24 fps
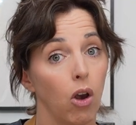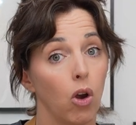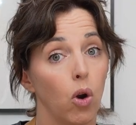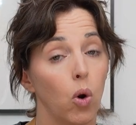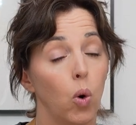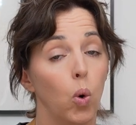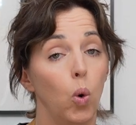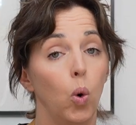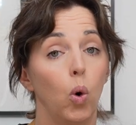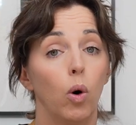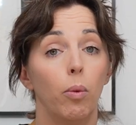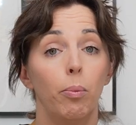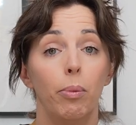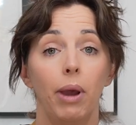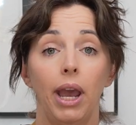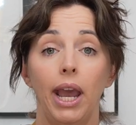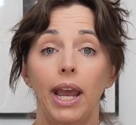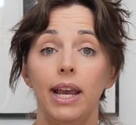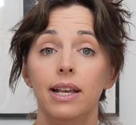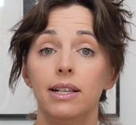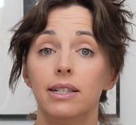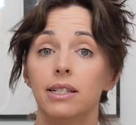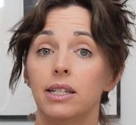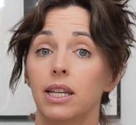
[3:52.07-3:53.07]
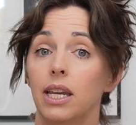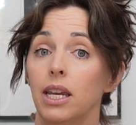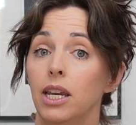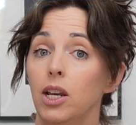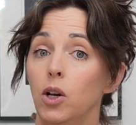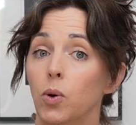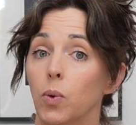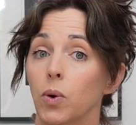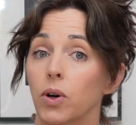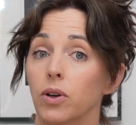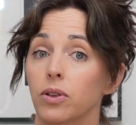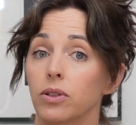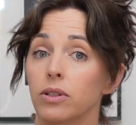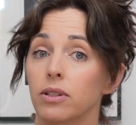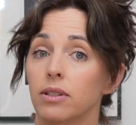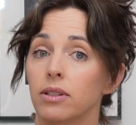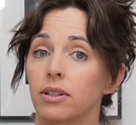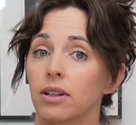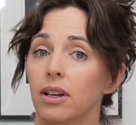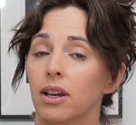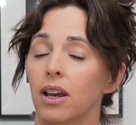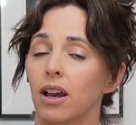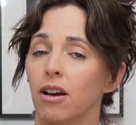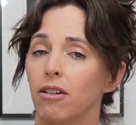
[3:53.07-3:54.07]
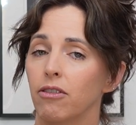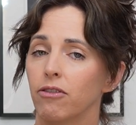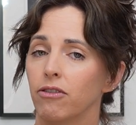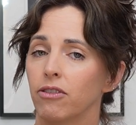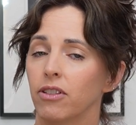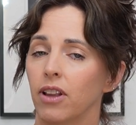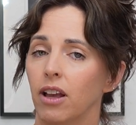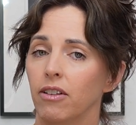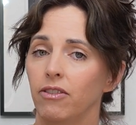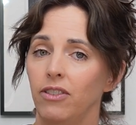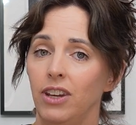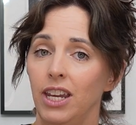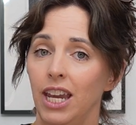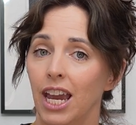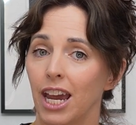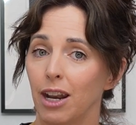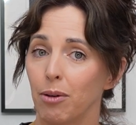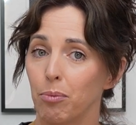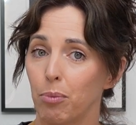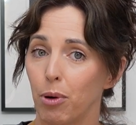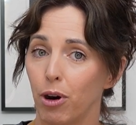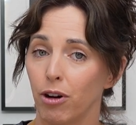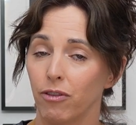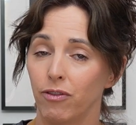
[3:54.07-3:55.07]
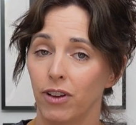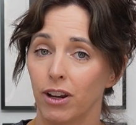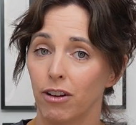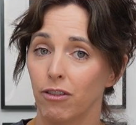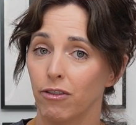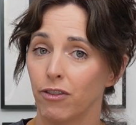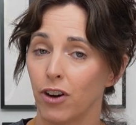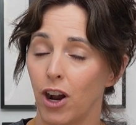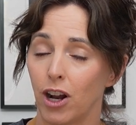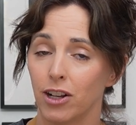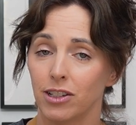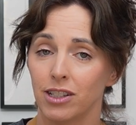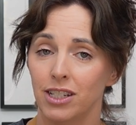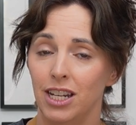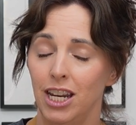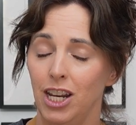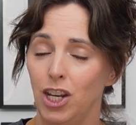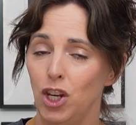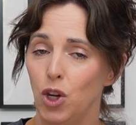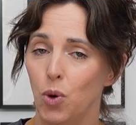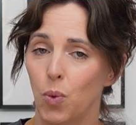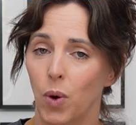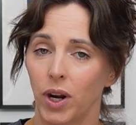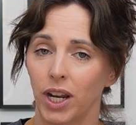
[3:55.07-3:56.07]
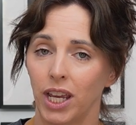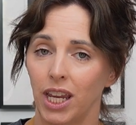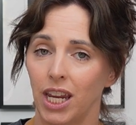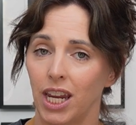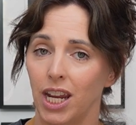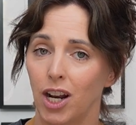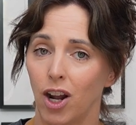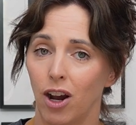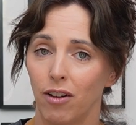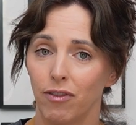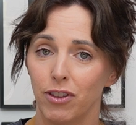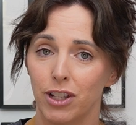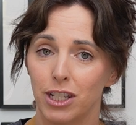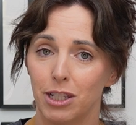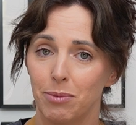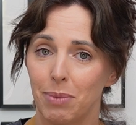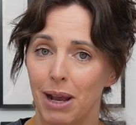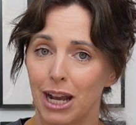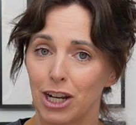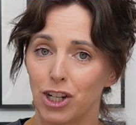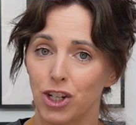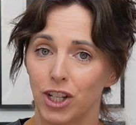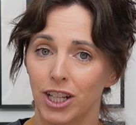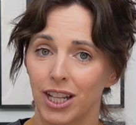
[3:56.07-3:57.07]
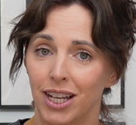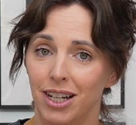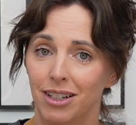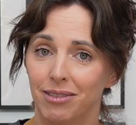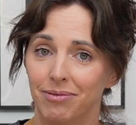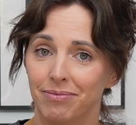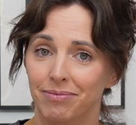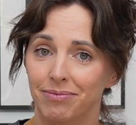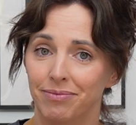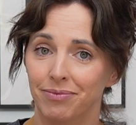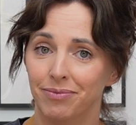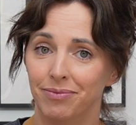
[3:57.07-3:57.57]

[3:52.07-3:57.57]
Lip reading: cool paste equals fluffy and perfect frosting you wanna eat off the spatula.